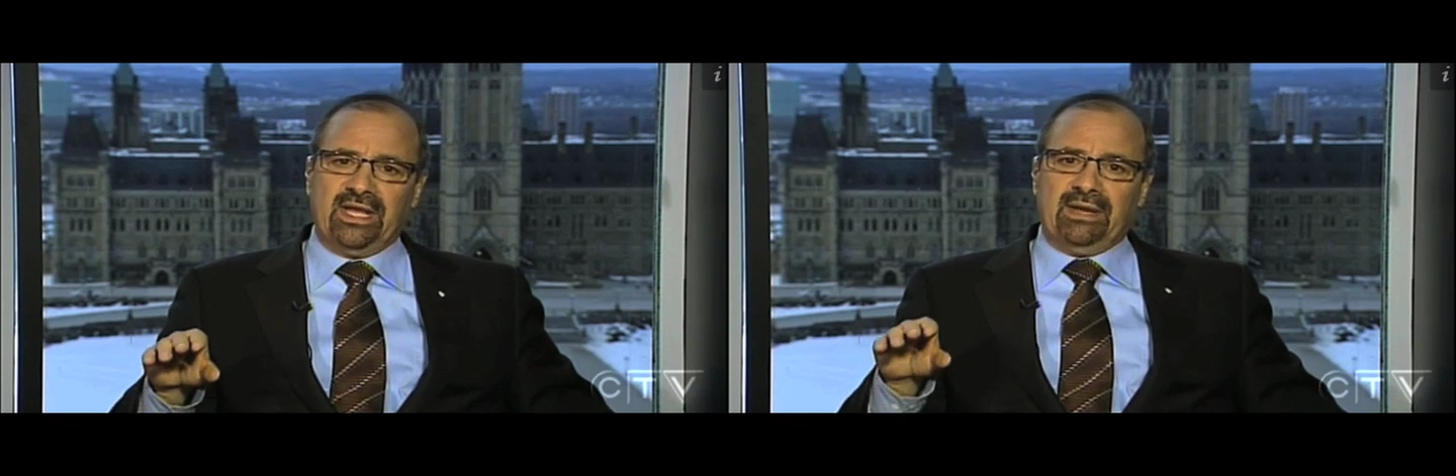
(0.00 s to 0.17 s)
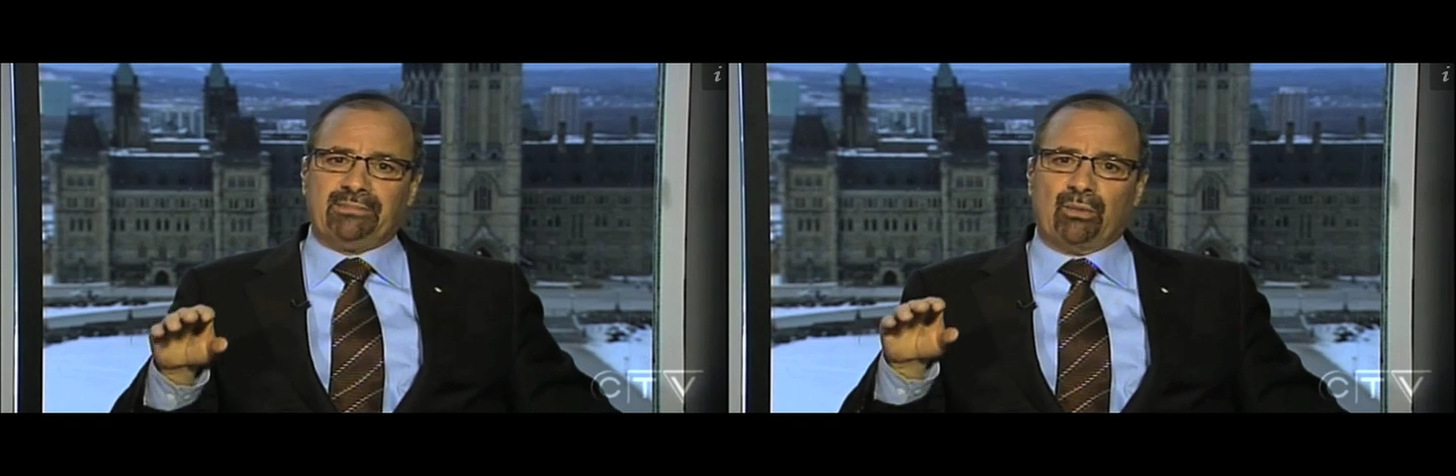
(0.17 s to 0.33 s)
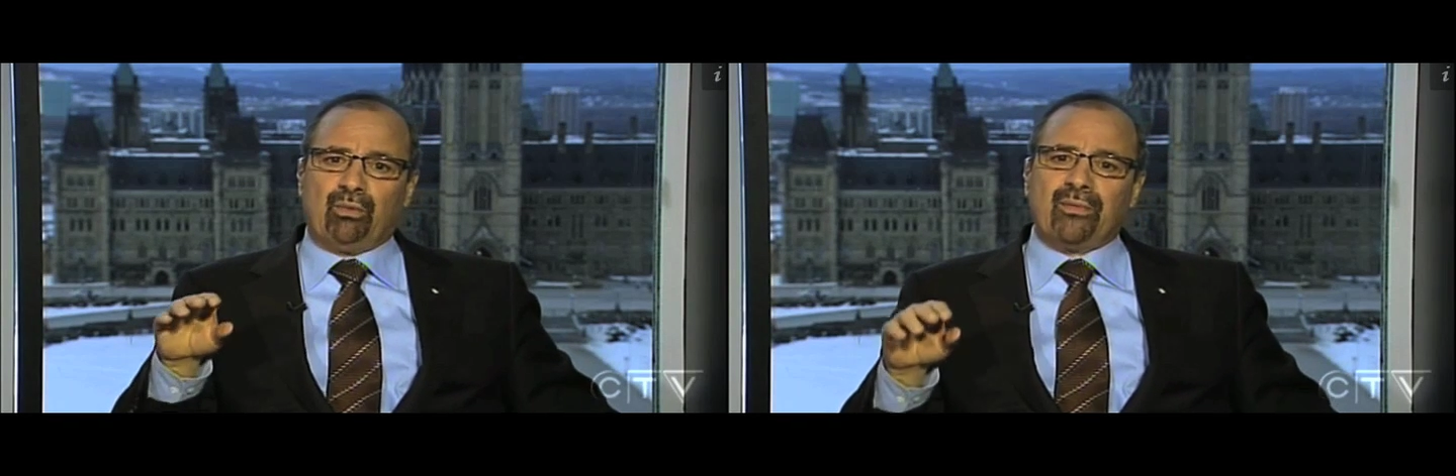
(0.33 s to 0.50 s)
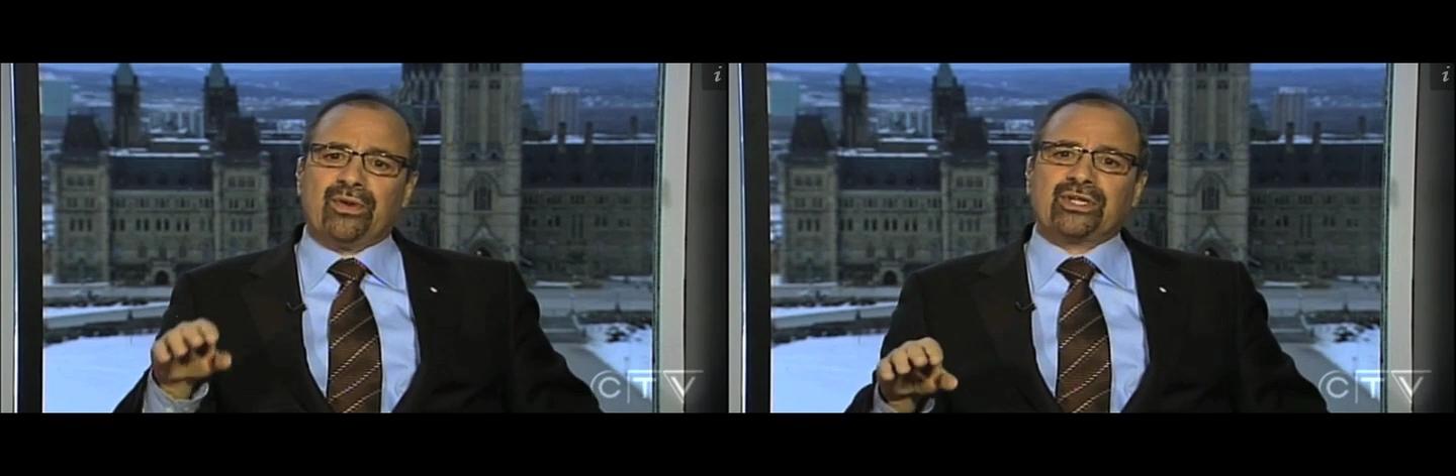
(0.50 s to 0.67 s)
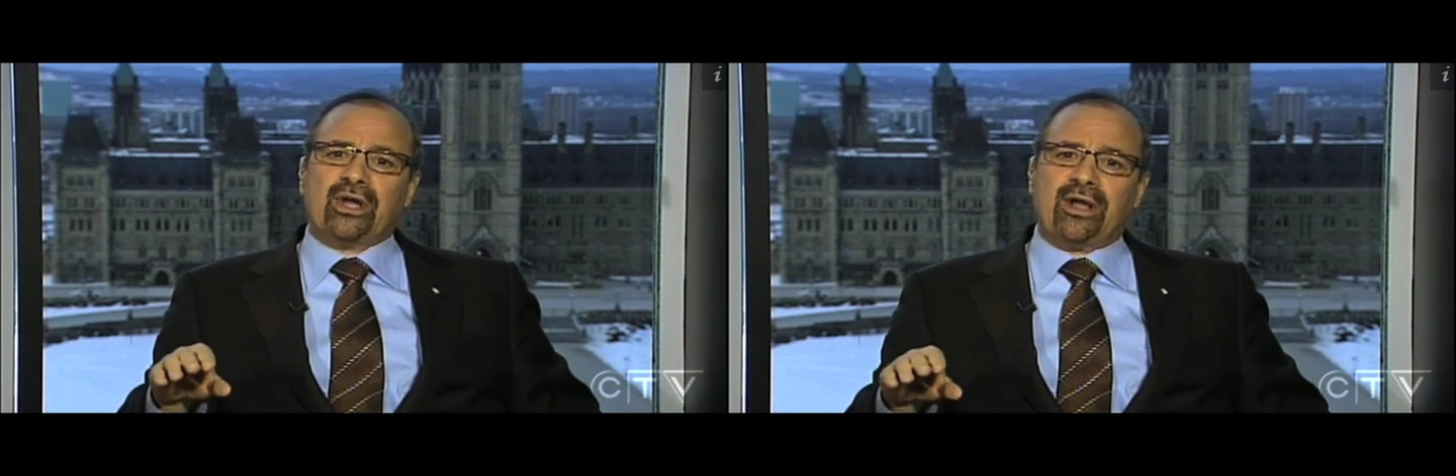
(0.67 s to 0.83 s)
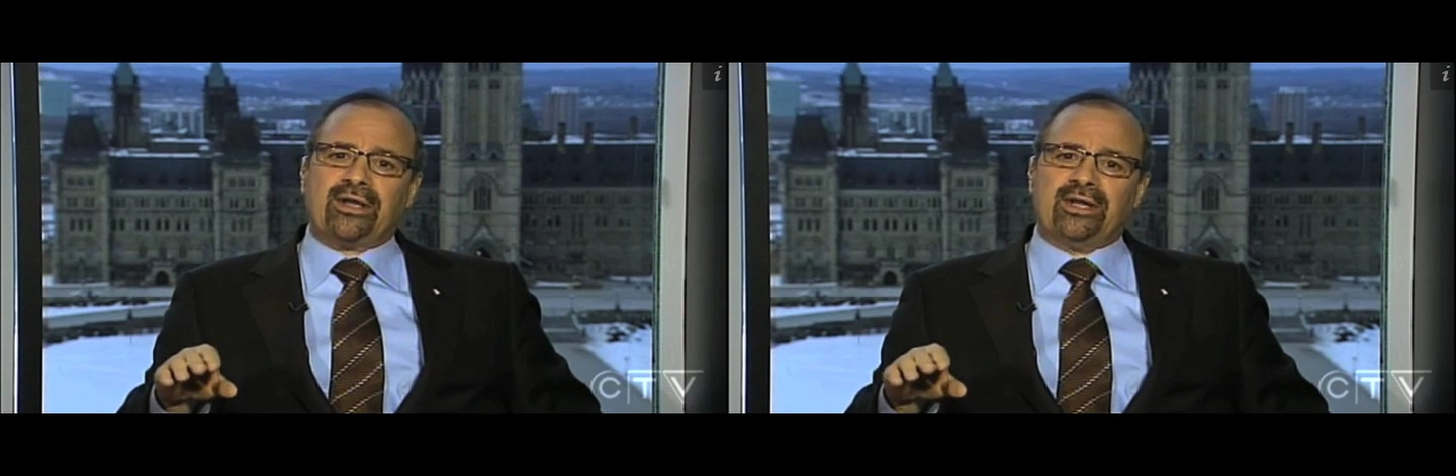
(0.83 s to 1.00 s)
But what we're
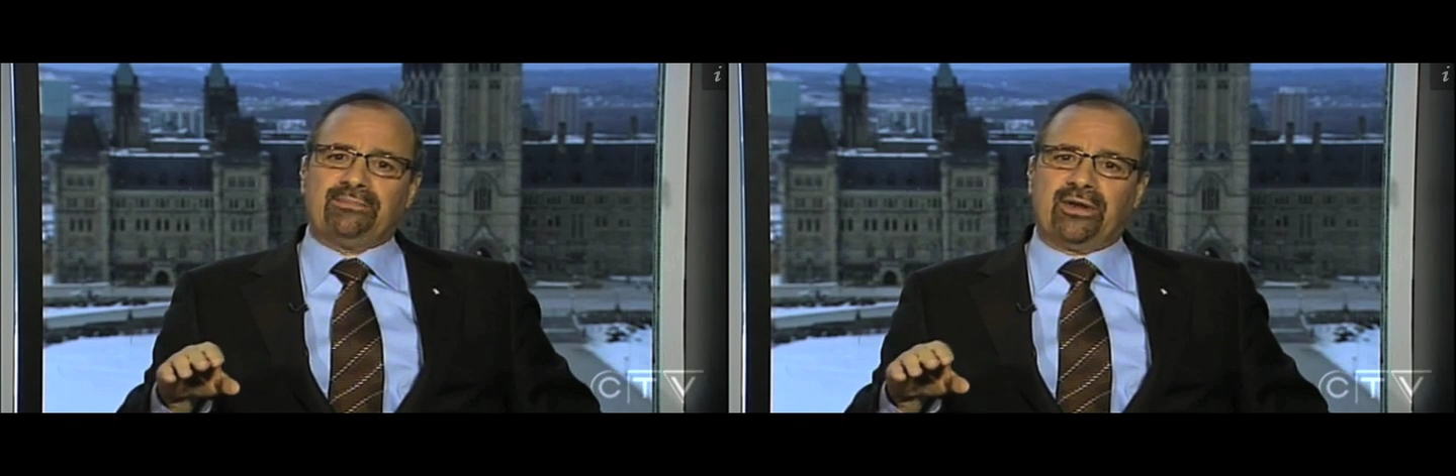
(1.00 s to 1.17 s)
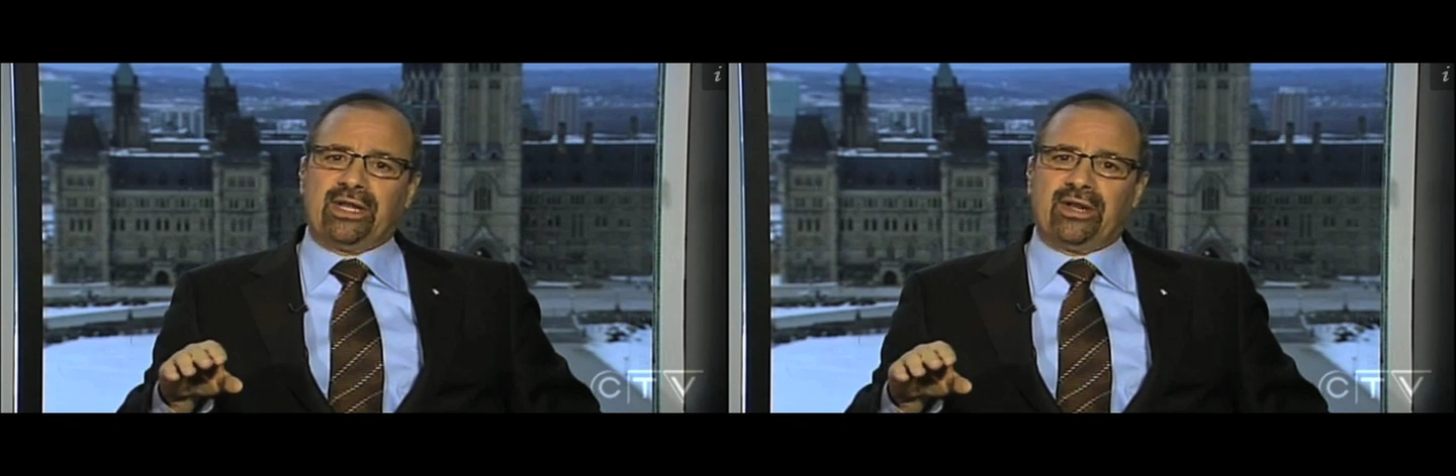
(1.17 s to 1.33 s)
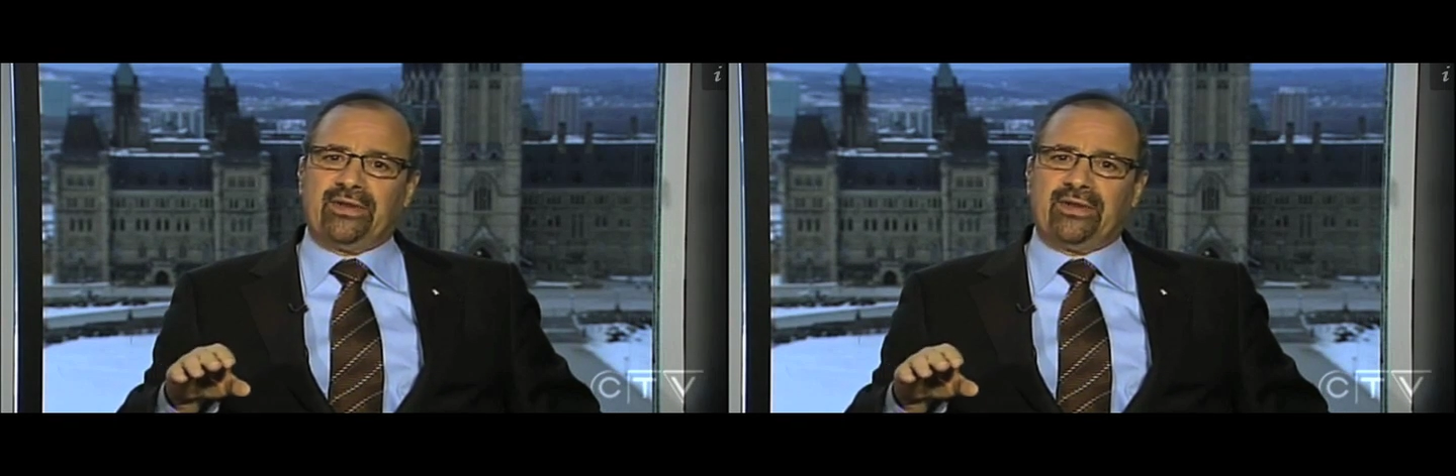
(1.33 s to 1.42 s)
talking about here